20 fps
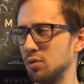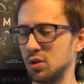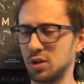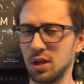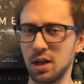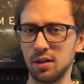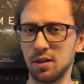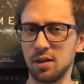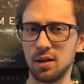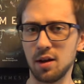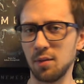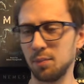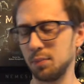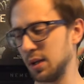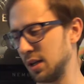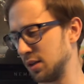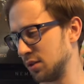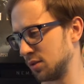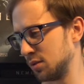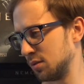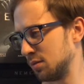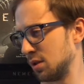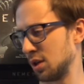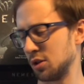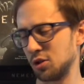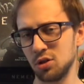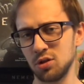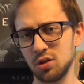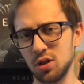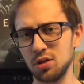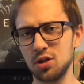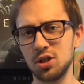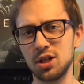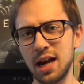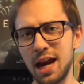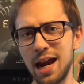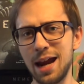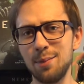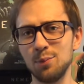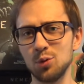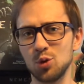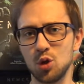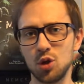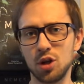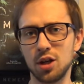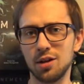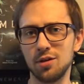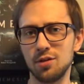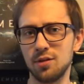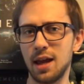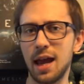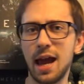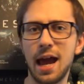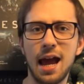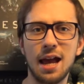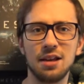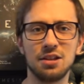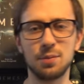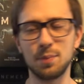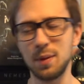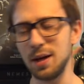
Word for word: say that I have played such and such games, so you can ask